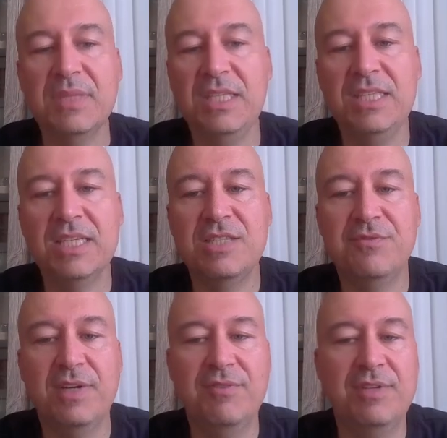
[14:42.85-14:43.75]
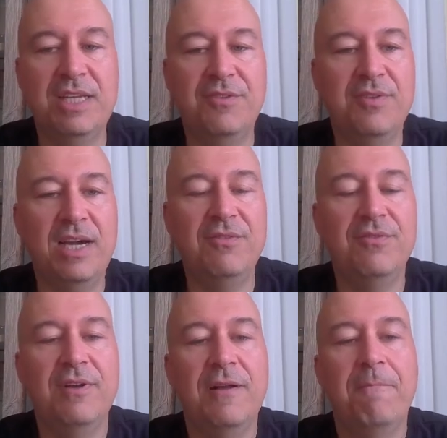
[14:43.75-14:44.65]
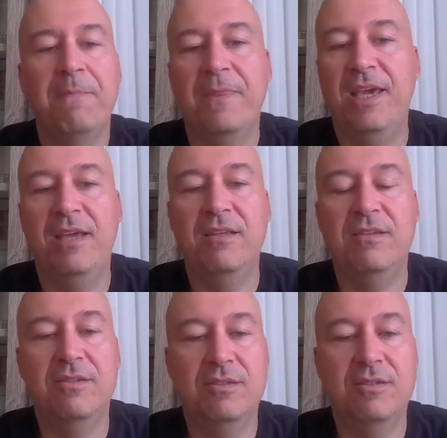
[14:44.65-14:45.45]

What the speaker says: d takes e5, knight e5, and